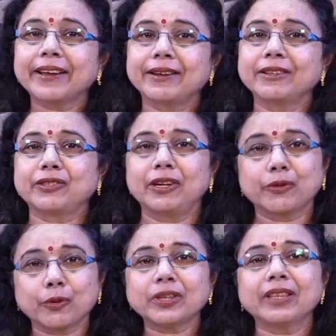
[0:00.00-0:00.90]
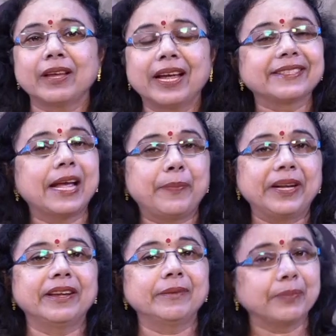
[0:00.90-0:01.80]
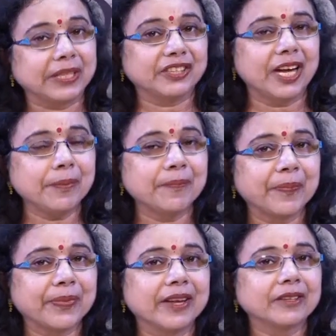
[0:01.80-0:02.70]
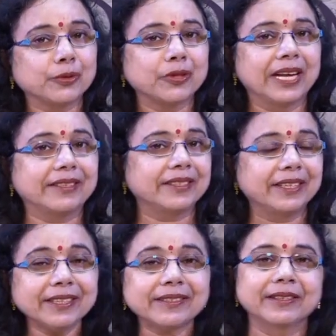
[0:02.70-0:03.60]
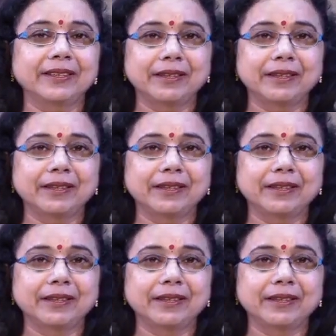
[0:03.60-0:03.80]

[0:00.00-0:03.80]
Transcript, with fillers: agricultural growth has happened in Punjab? So the answer is